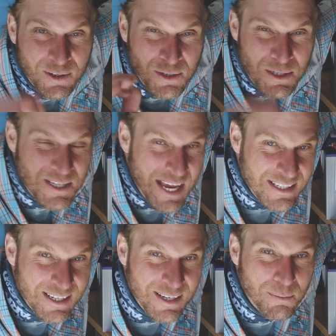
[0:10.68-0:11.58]
they're a
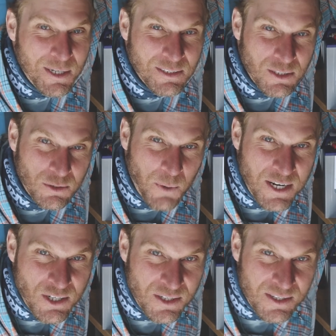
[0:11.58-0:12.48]
necessity in many
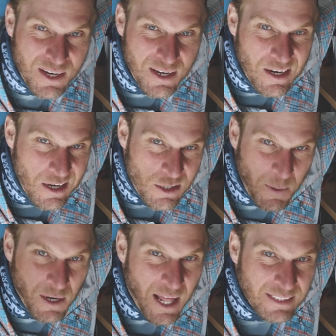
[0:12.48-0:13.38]
situations.
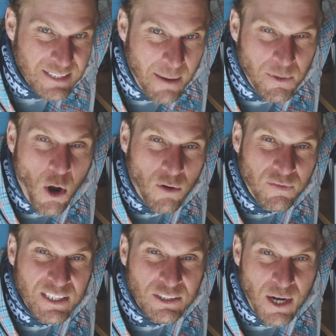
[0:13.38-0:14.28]
Spent a lot of time in
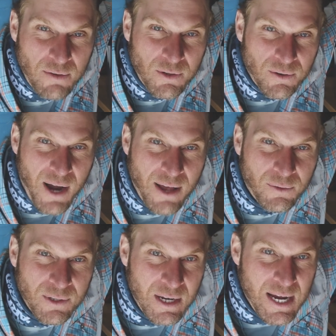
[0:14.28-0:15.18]
RV traveling
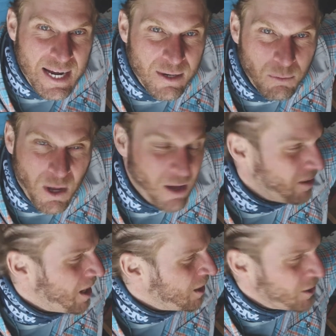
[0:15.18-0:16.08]
around and
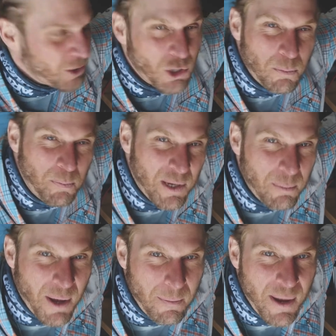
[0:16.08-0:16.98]
well, I learned a good bit
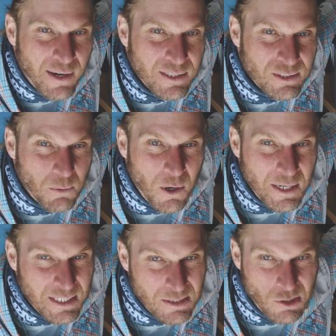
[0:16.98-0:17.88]
about batteries and what I
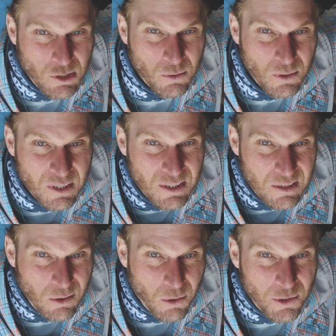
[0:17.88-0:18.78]
need to do
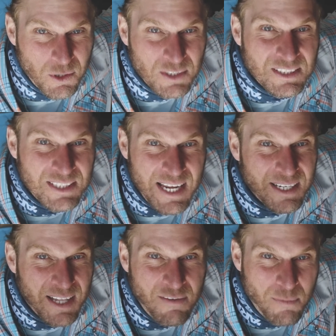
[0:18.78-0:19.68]
in order to
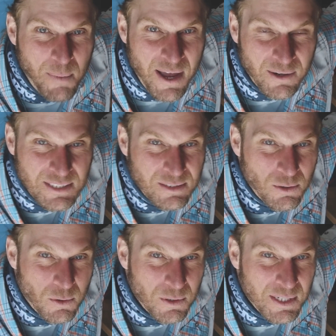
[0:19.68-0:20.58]
extend the life of batteries in
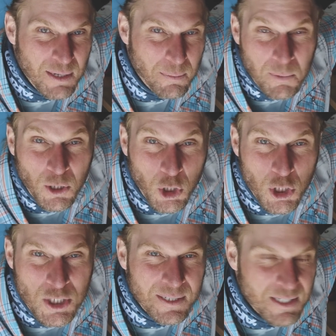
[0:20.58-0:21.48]
order to keep them in
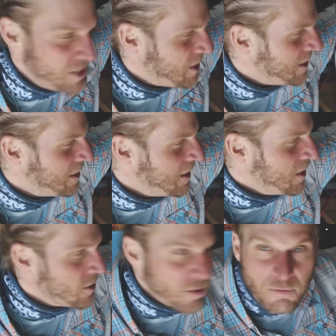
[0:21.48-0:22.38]
good condition.
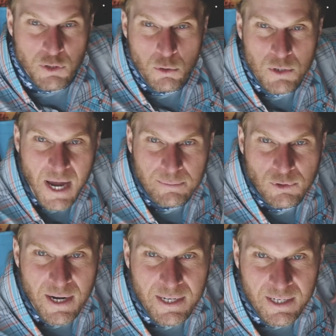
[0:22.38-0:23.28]
So I have two
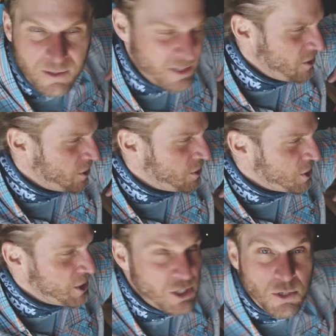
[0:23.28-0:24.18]
types right here. This is your
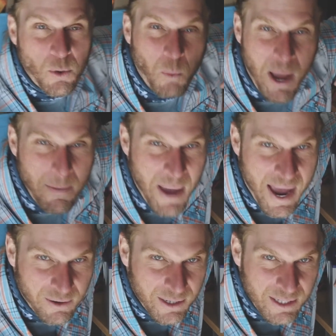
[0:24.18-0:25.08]
traditional wet
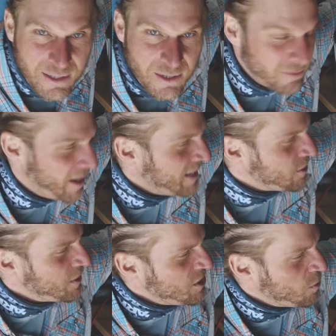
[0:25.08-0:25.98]
battery, right?
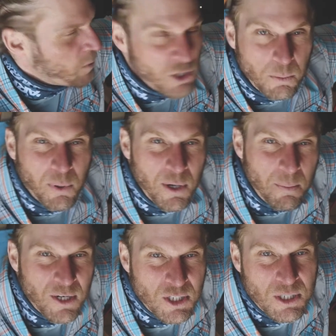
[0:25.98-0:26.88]
So this is what you're pretty
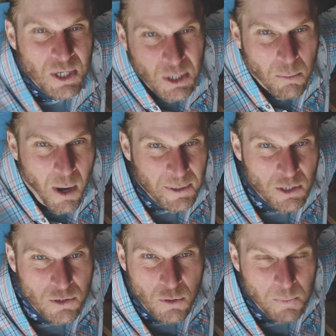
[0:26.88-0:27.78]
much probably
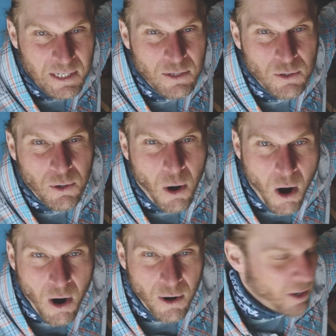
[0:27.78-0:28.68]
used to being in your
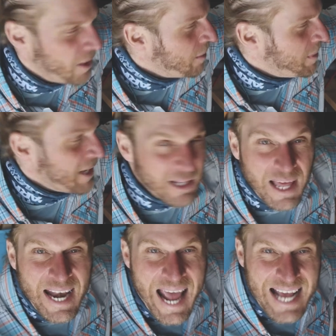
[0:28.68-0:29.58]
car, being a
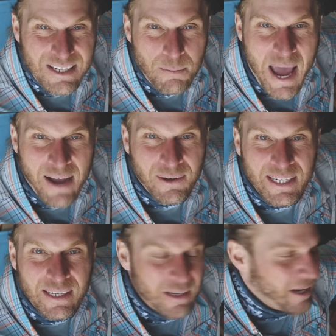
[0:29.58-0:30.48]
lead acid
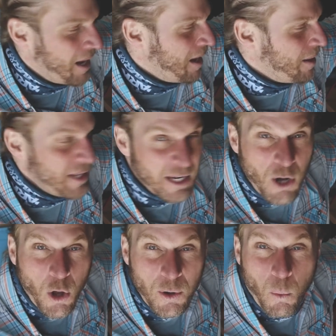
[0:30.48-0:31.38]
battery, uh, and they
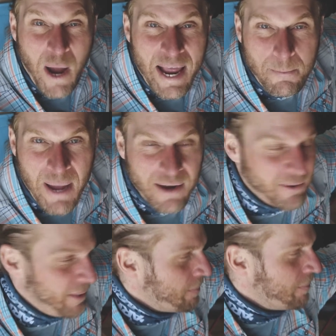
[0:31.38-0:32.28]
call it a wet
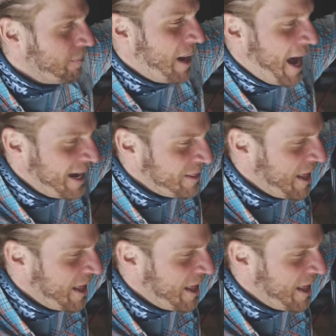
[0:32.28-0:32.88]
battery. Behind